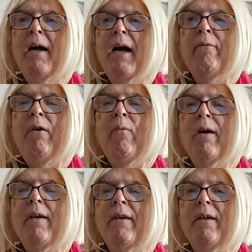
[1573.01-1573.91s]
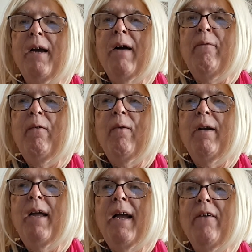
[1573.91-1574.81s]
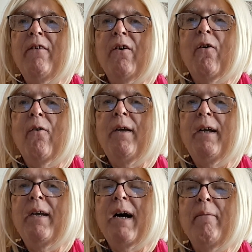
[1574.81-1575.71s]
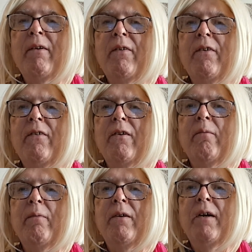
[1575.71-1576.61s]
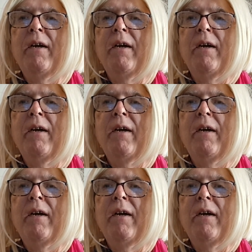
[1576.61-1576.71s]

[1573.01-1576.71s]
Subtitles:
everyone has their own economic systems,